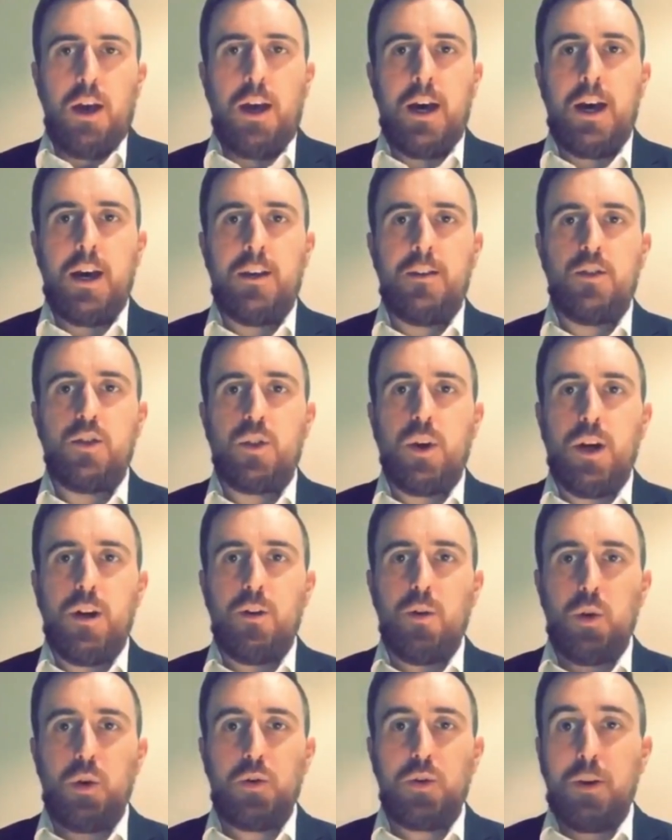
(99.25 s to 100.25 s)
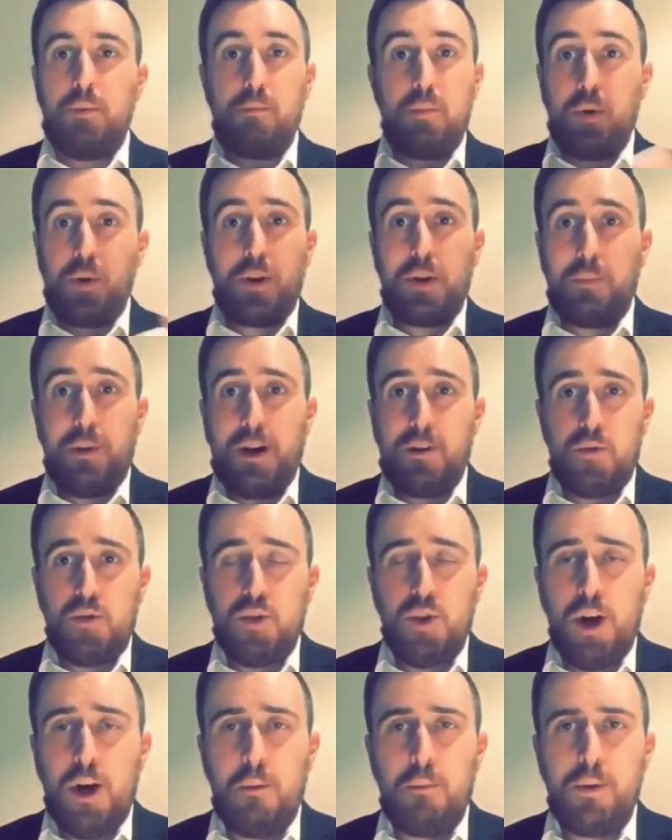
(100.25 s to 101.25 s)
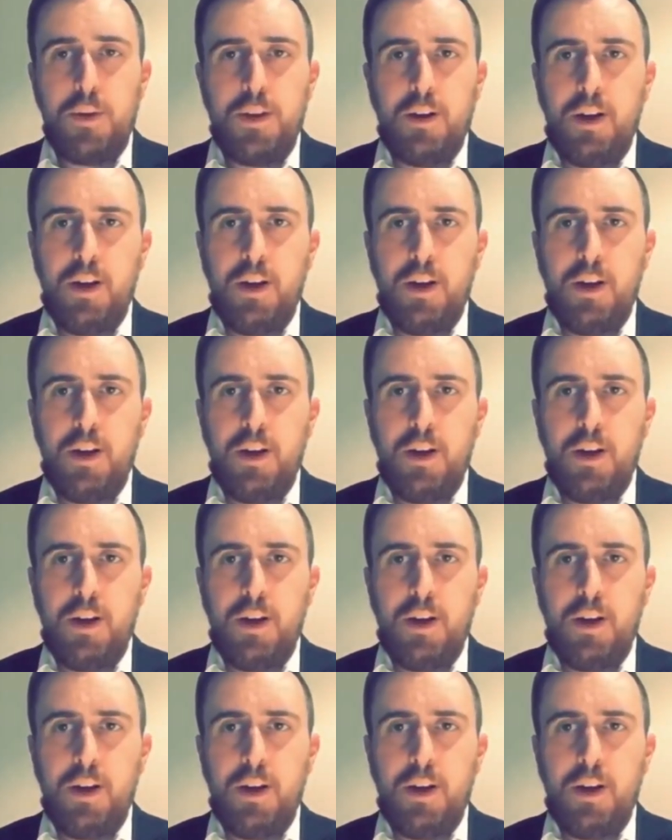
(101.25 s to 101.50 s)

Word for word: and try and order a book about Trump.